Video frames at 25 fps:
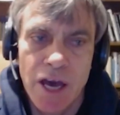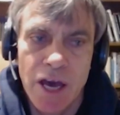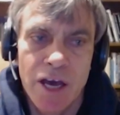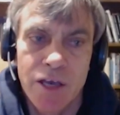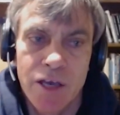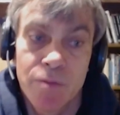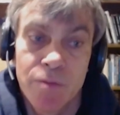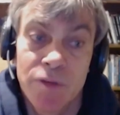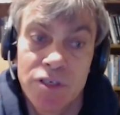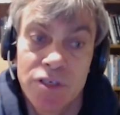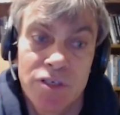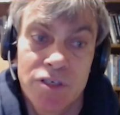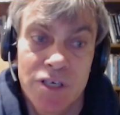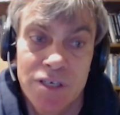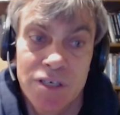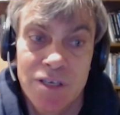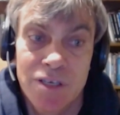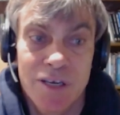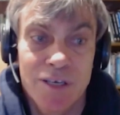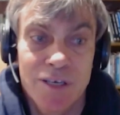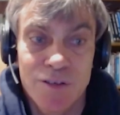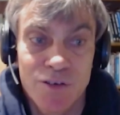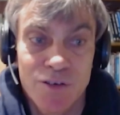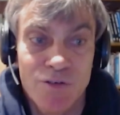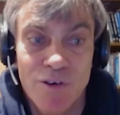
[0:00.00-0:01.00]
The arguments
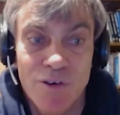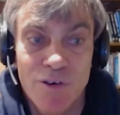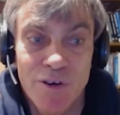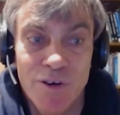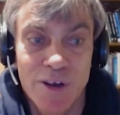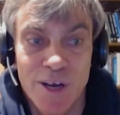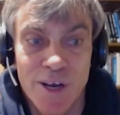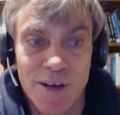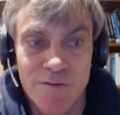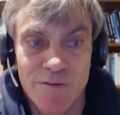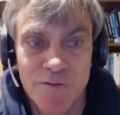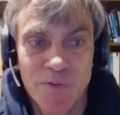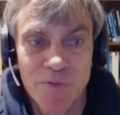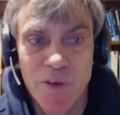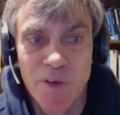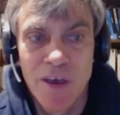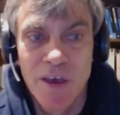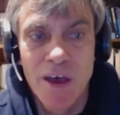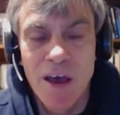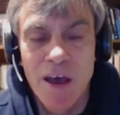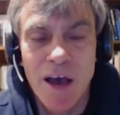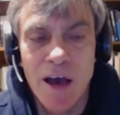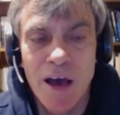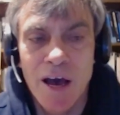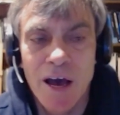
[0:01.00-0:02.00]
just aren't strong enough.
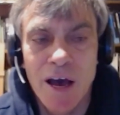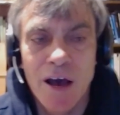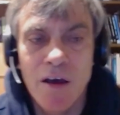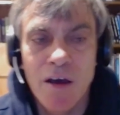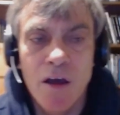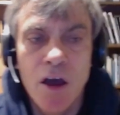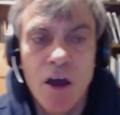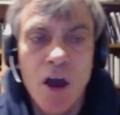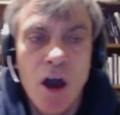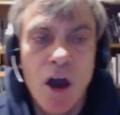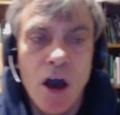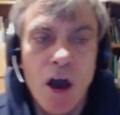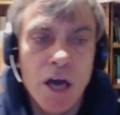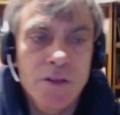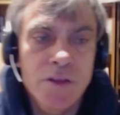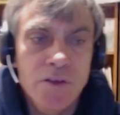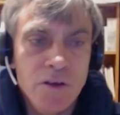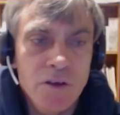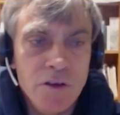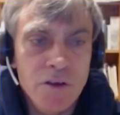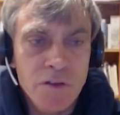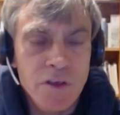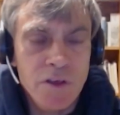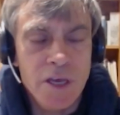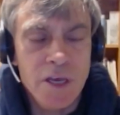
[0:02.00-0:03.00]
Uh, I
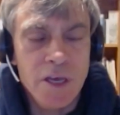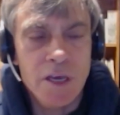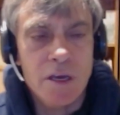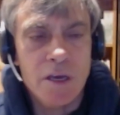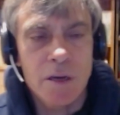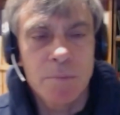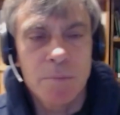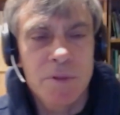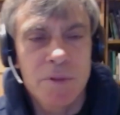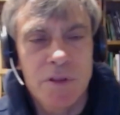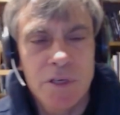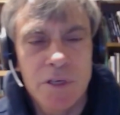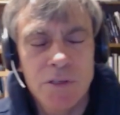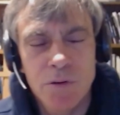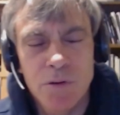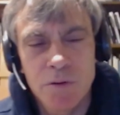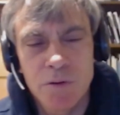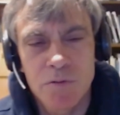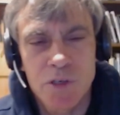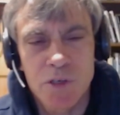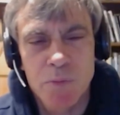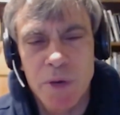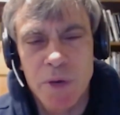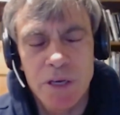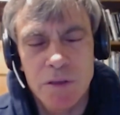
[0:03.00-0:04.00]
do think, I mean, this
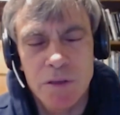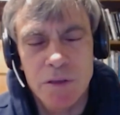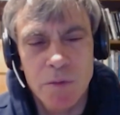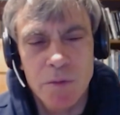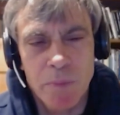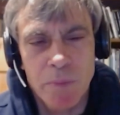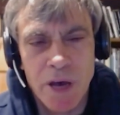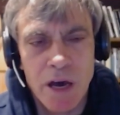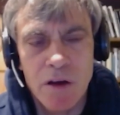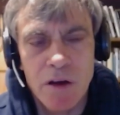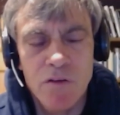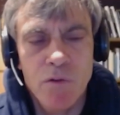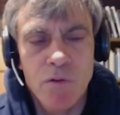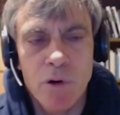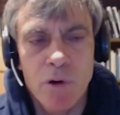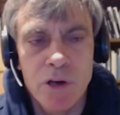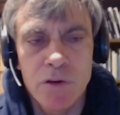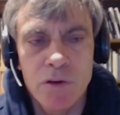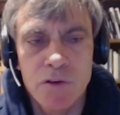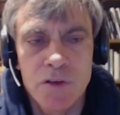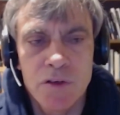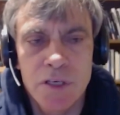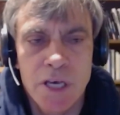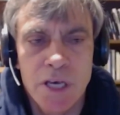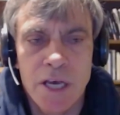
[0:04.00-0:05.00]
will speak to part of
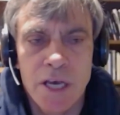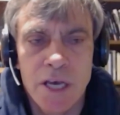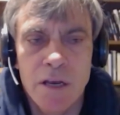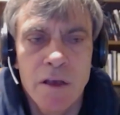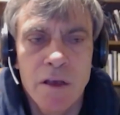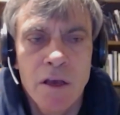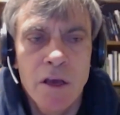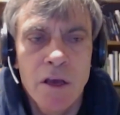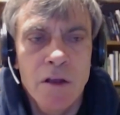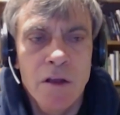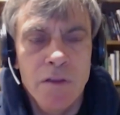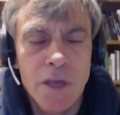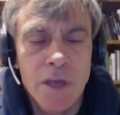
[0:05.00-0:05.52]
what you said.